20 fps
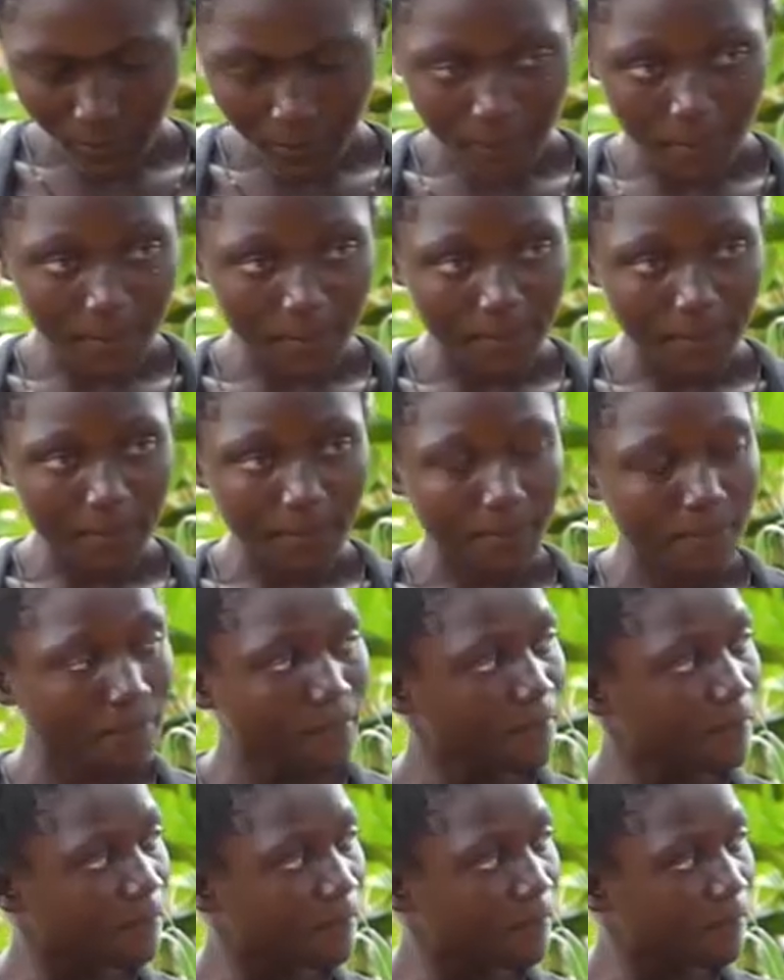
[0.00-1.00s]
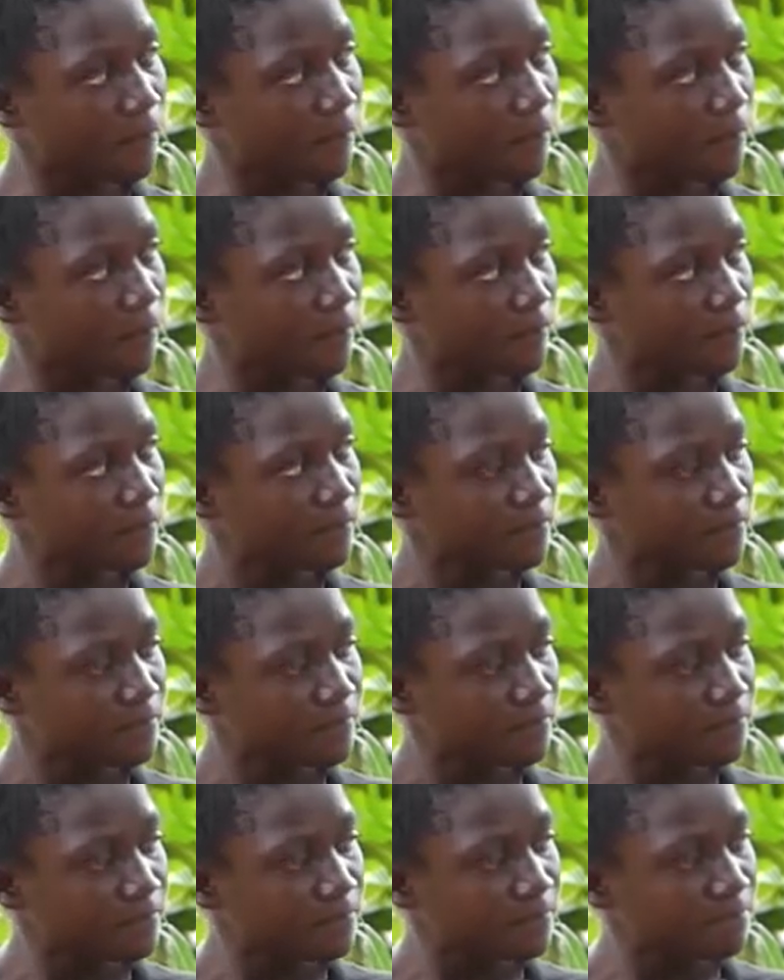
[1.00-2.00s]

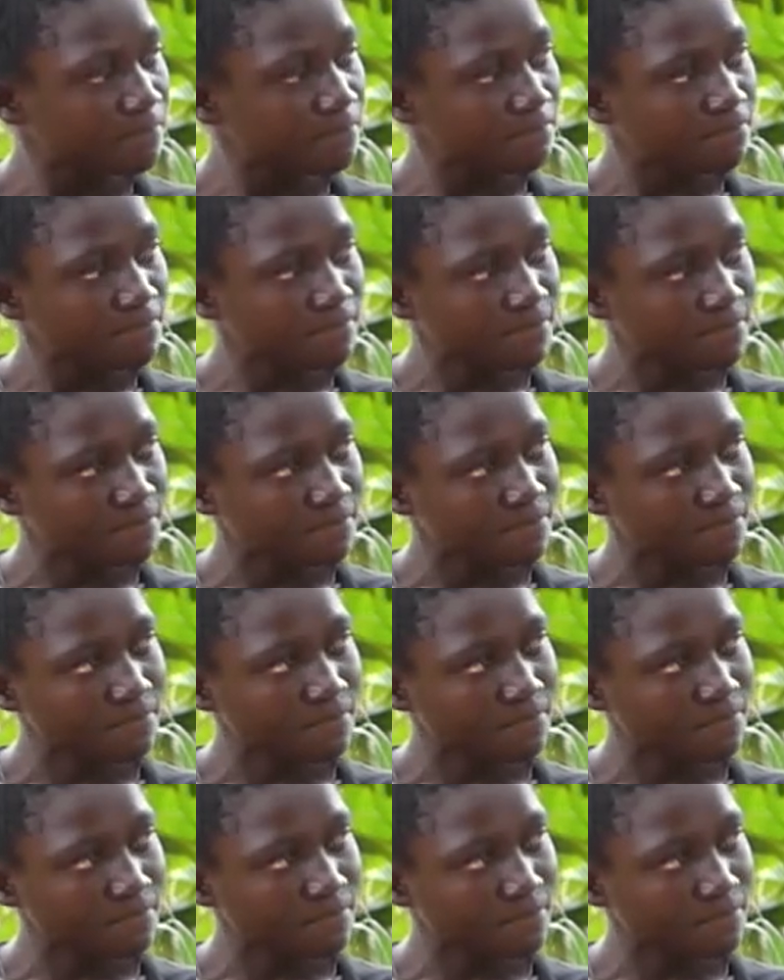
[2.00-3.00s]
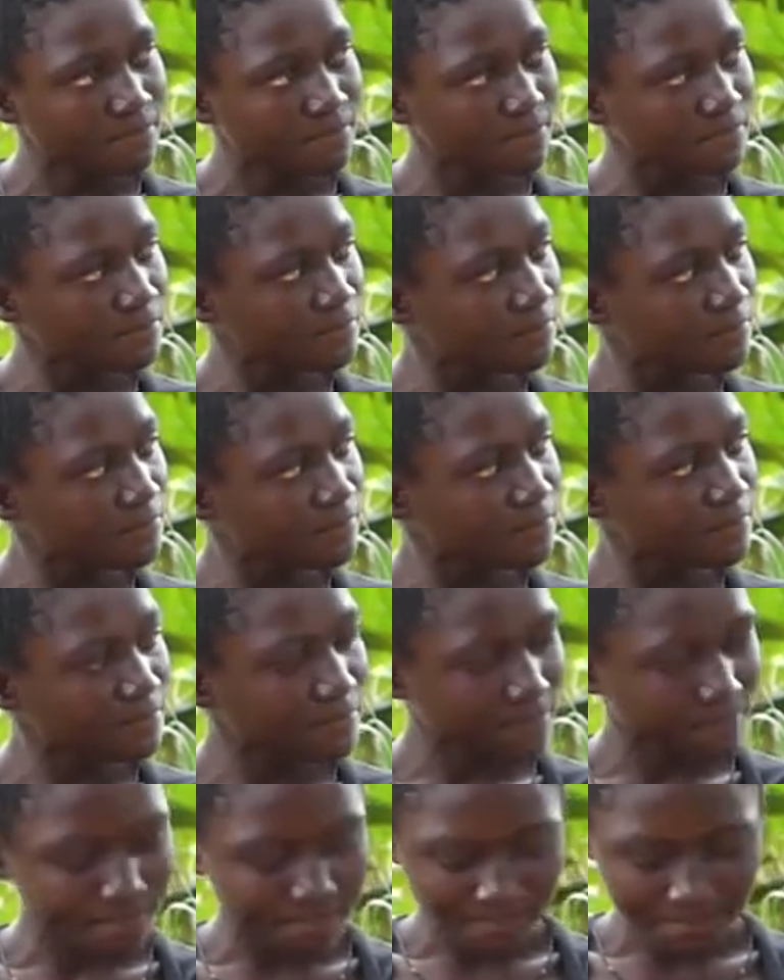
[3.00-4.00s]

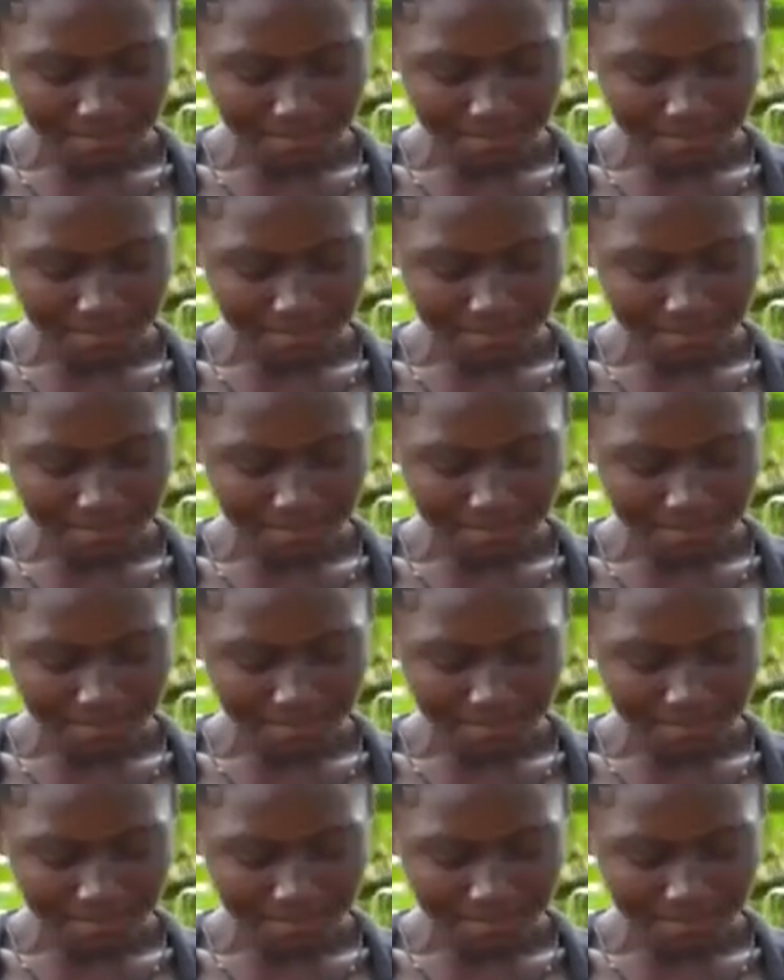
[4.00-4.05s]
The person shown says nothing.